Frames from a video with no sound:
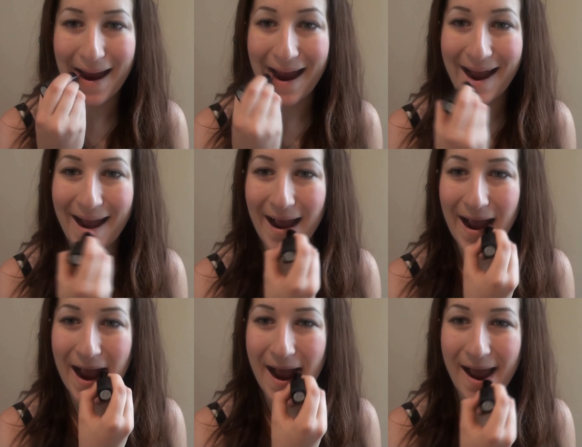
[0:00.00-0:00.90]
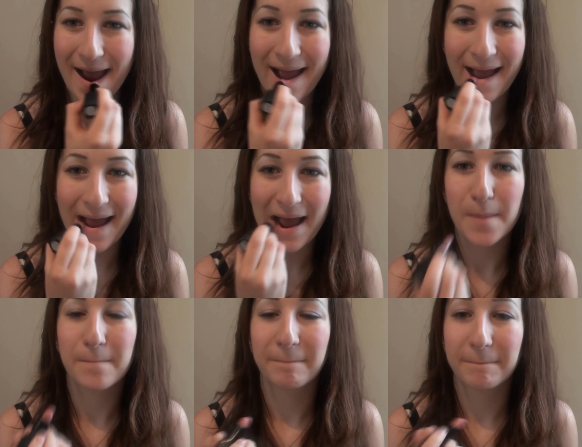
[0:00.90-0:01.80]

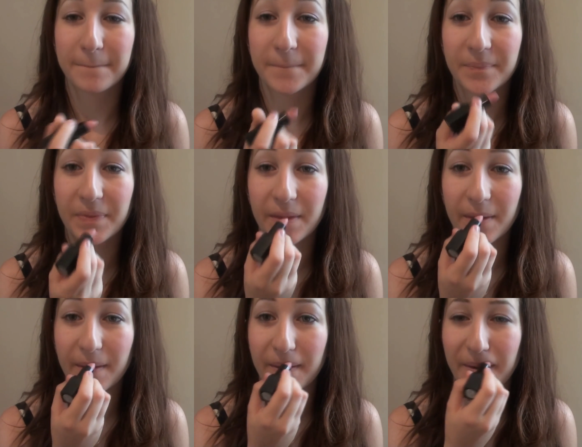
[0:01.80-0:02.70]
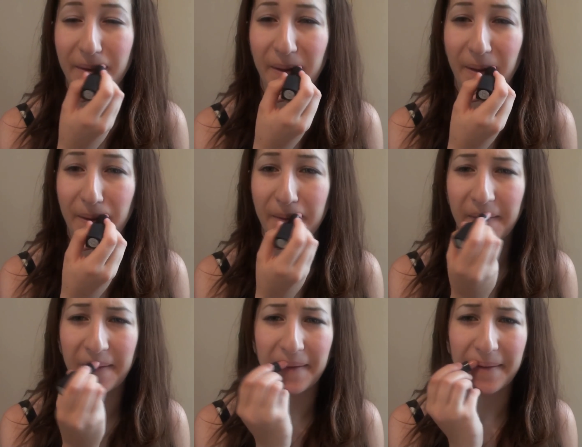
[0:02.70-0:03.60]

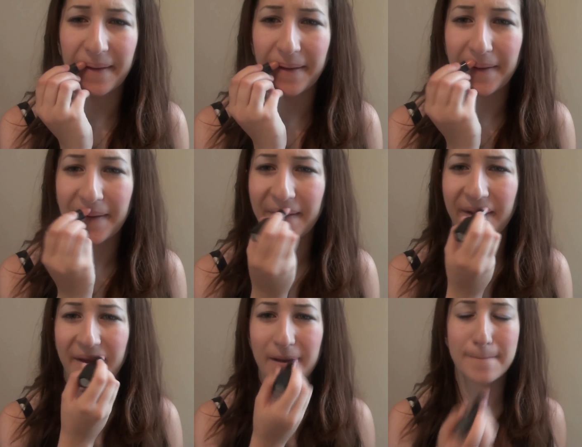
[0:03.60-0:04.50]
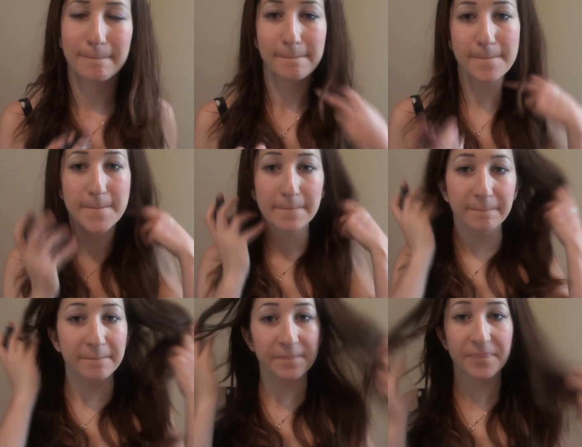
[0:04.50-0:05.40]

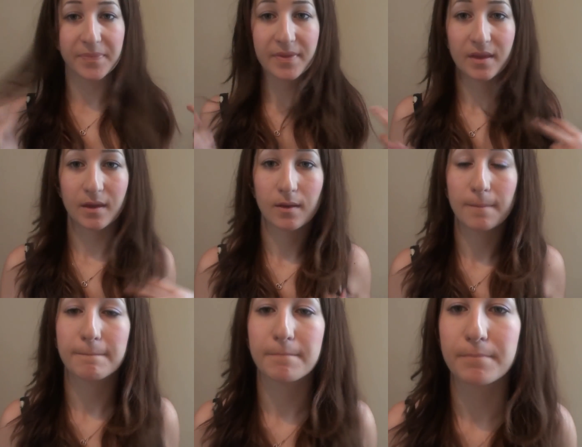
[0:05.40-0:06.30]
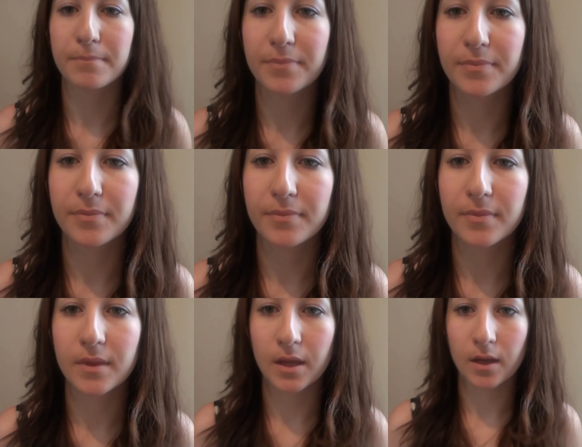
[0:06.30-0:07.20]

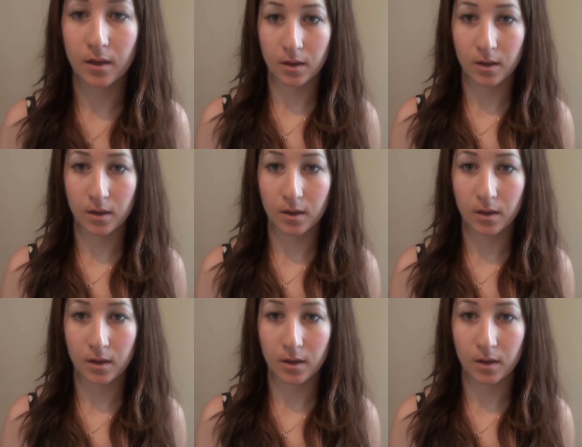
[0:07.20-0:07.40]
Nothing is said.